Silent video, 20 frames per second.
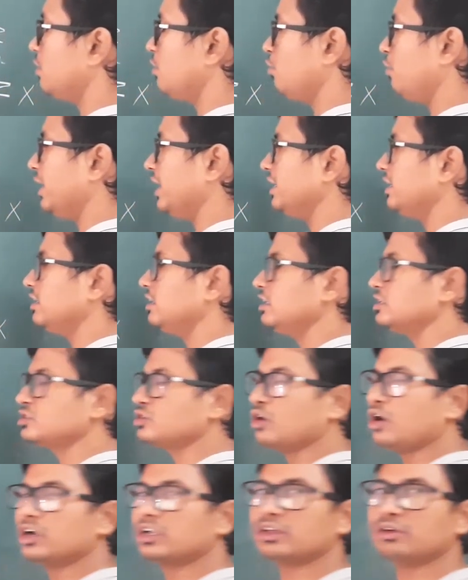Y is
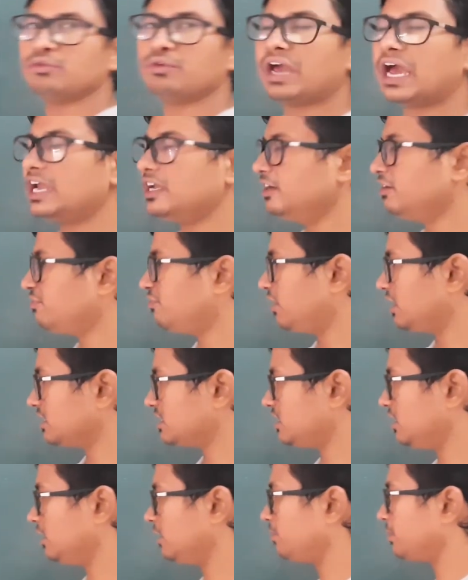not a valid
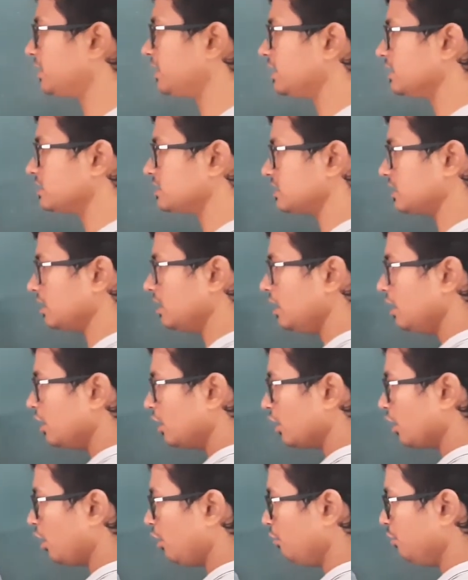functional dependency.
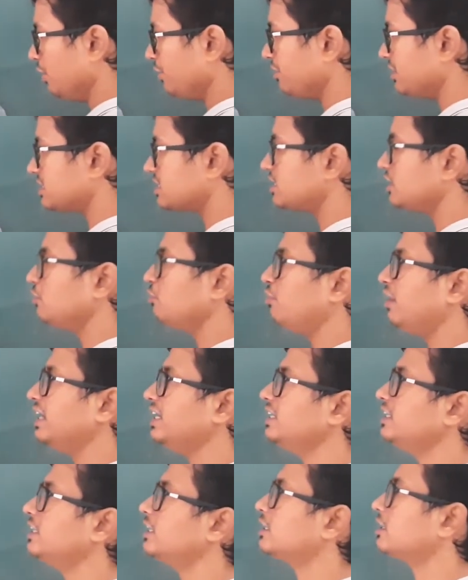Now, we will see Y
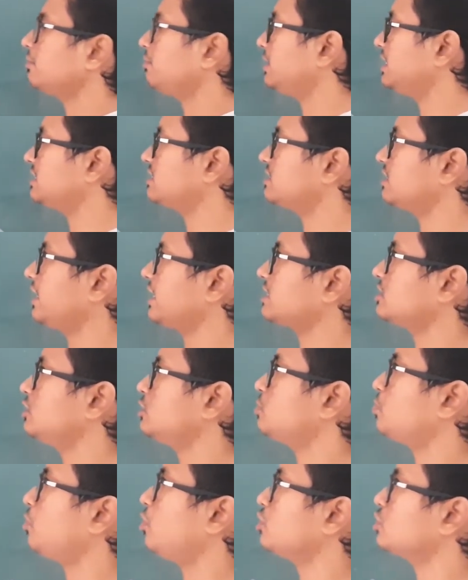determines X
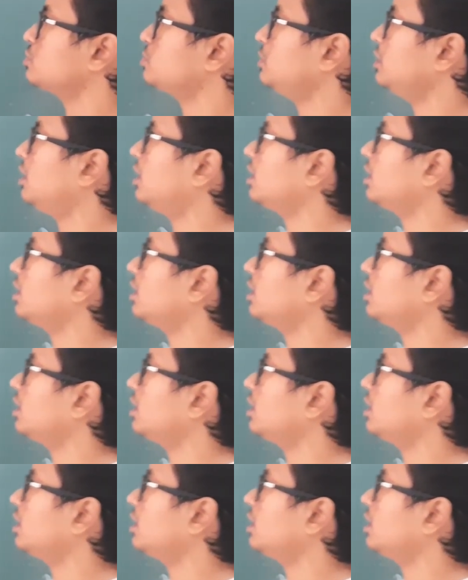is possible